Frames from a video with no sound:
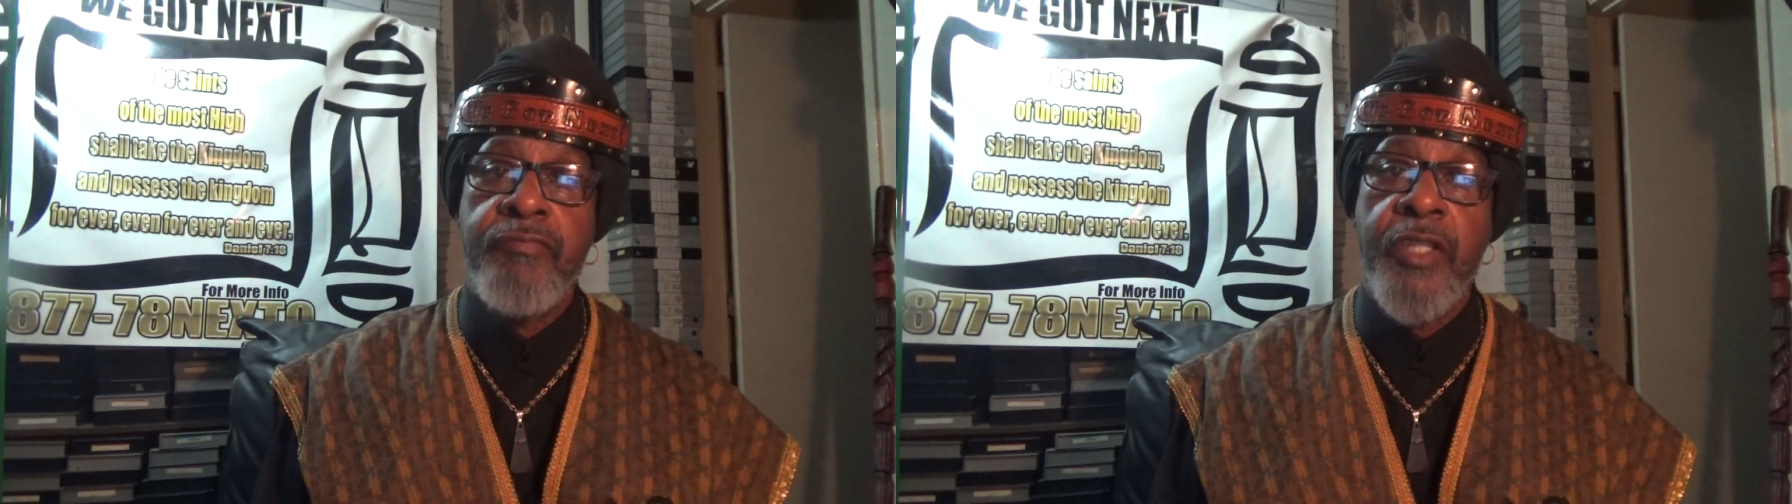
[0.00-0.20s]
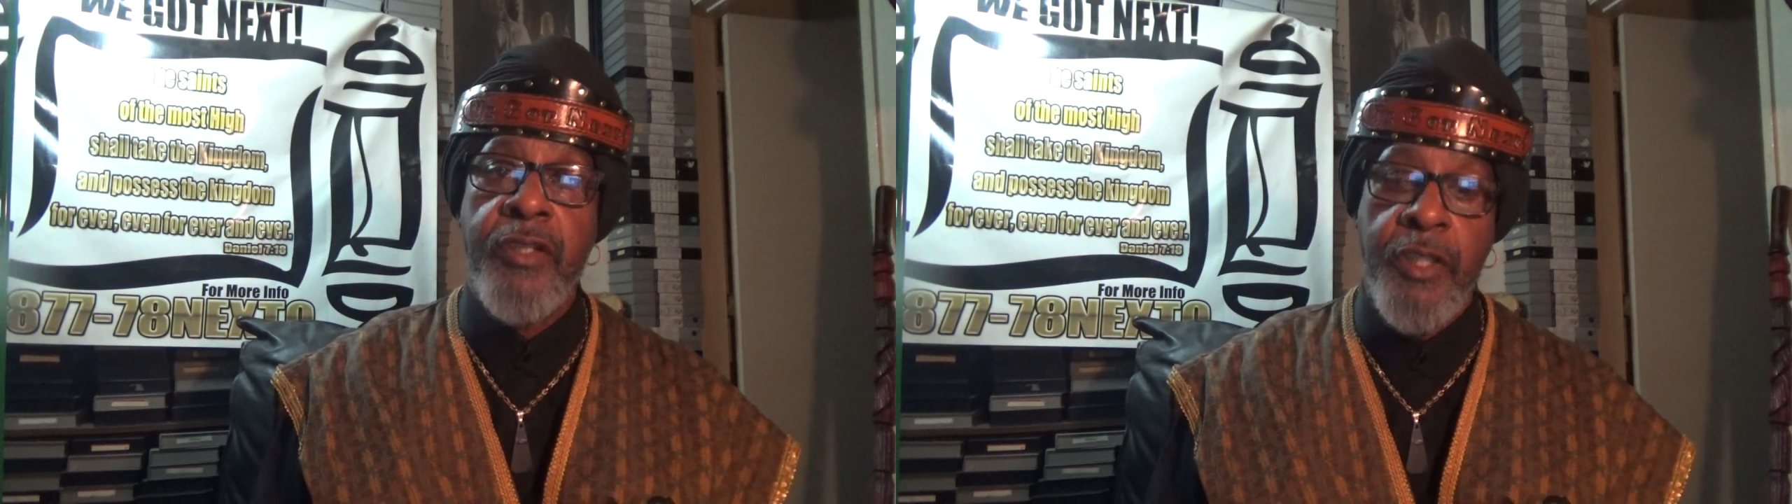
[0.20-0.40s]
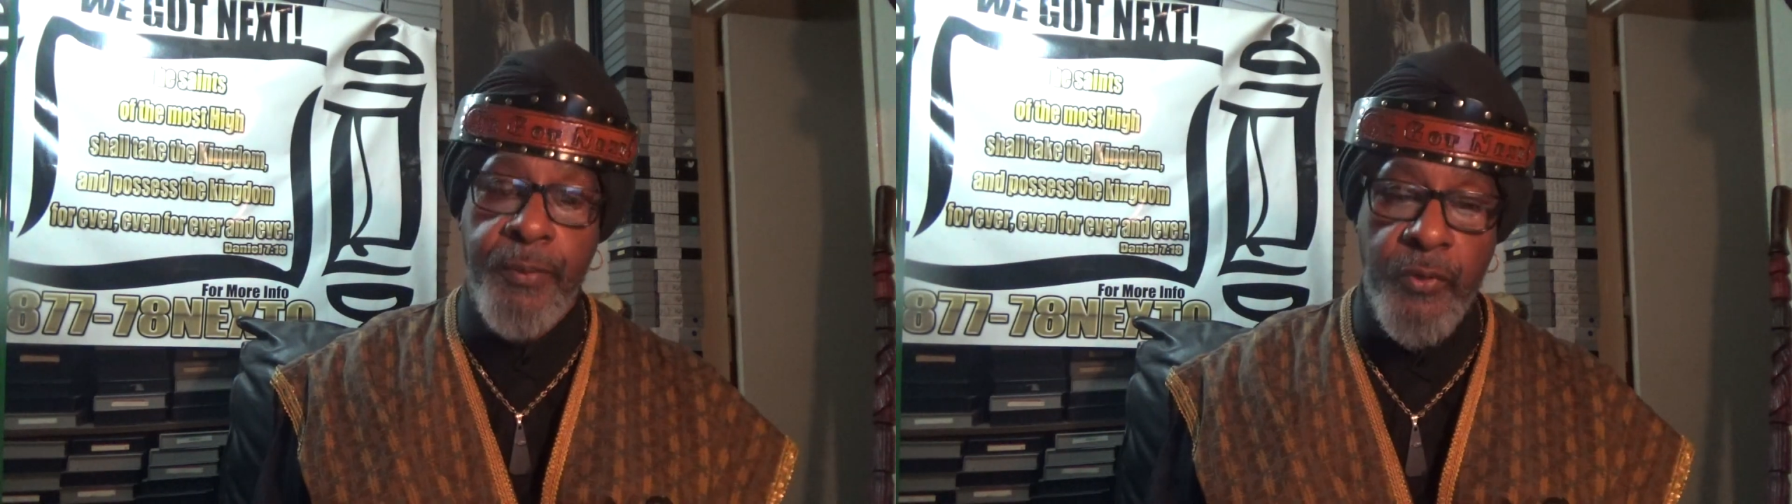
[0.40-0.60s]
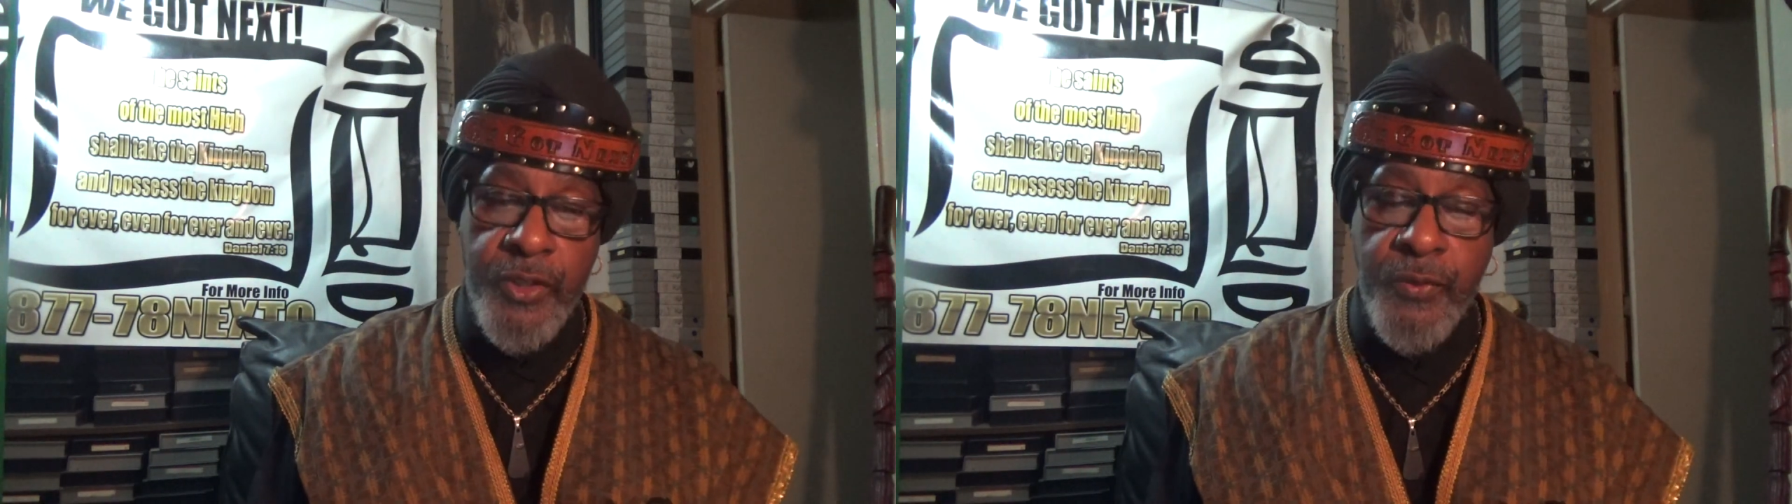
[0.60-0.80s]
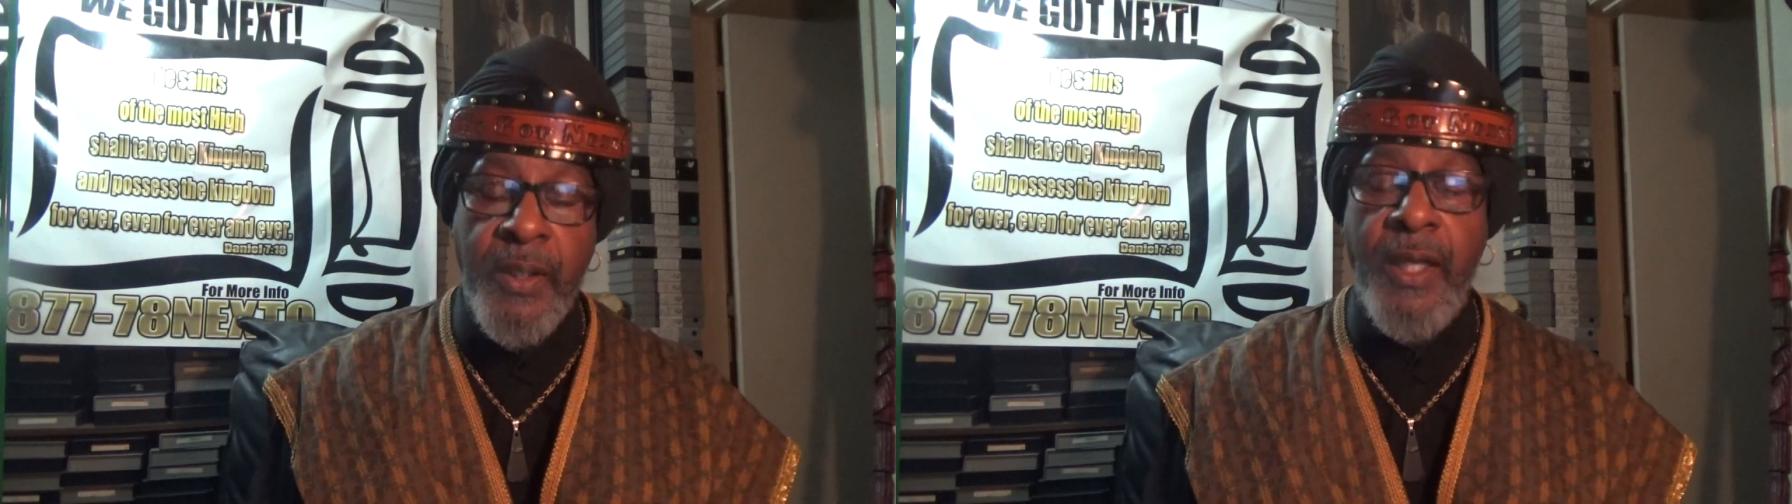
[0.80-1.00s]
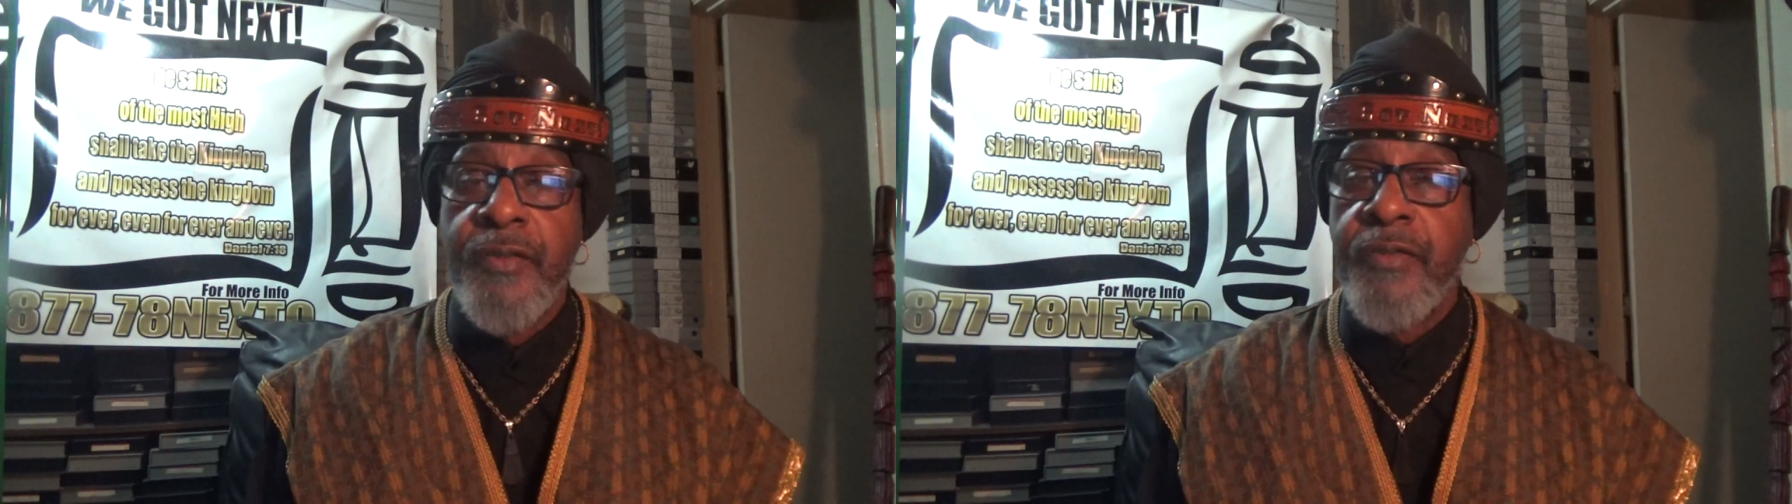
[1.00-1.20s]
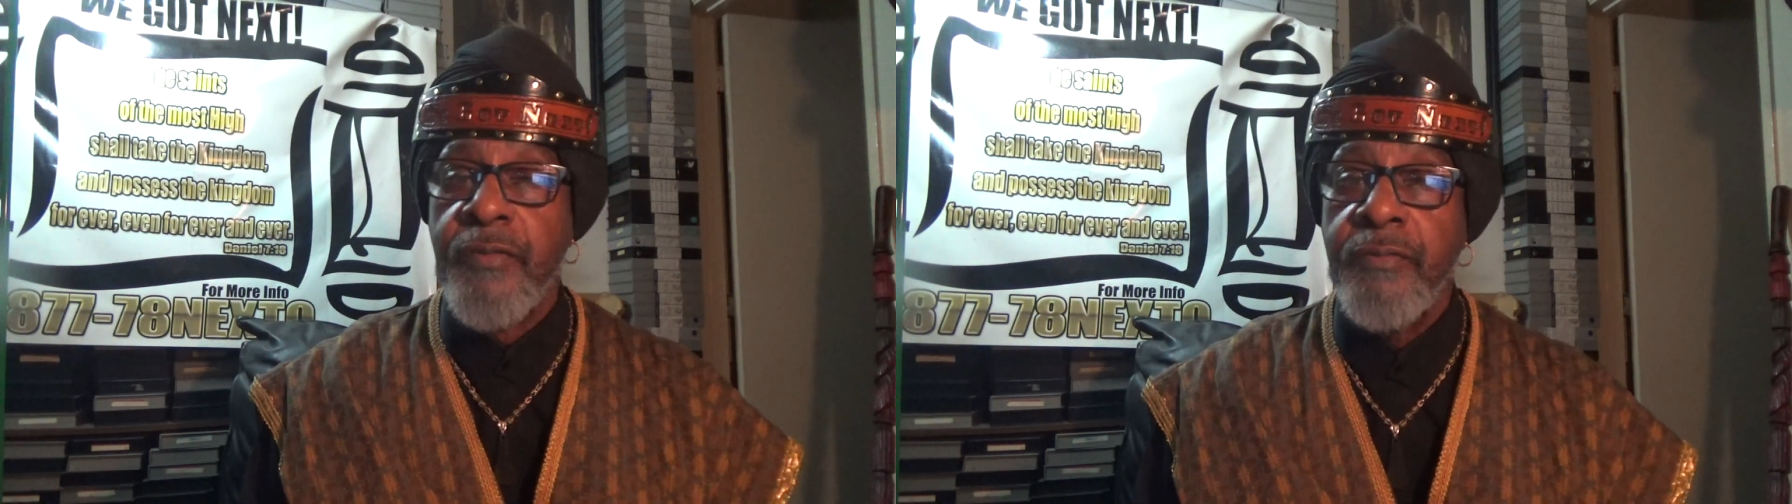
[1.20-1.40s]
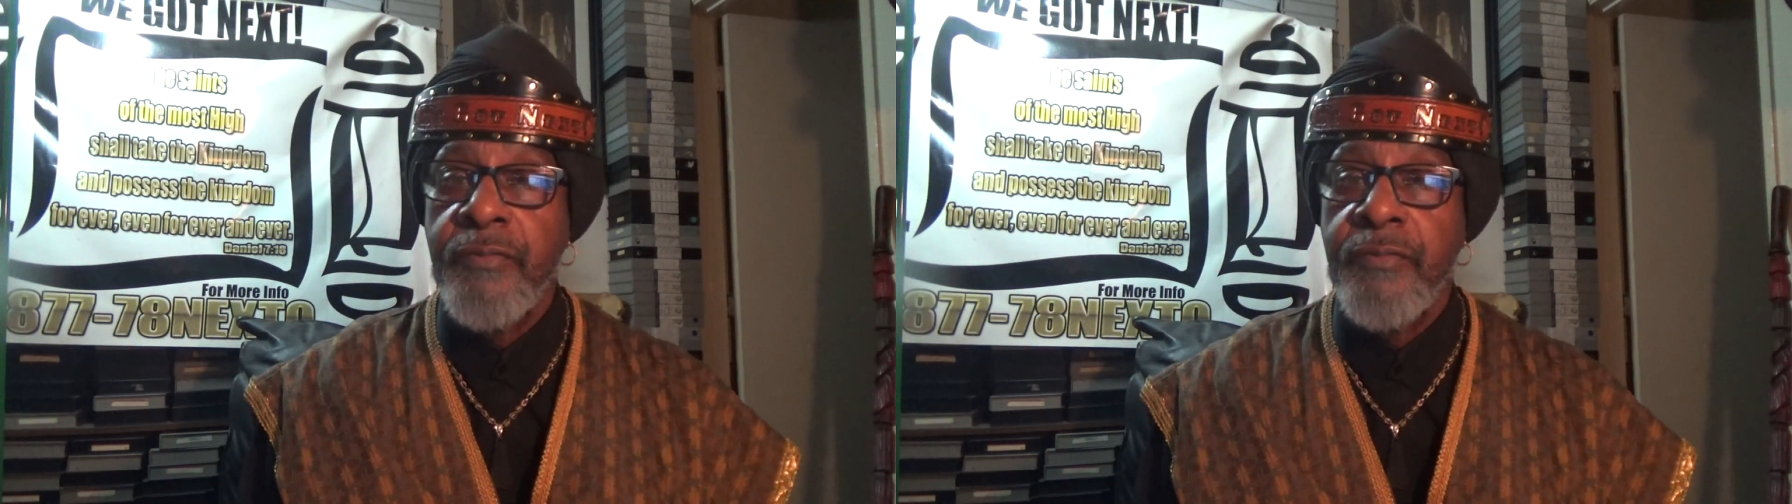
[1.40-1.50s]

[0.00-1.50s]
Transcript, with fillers: the Hebrew Israelites.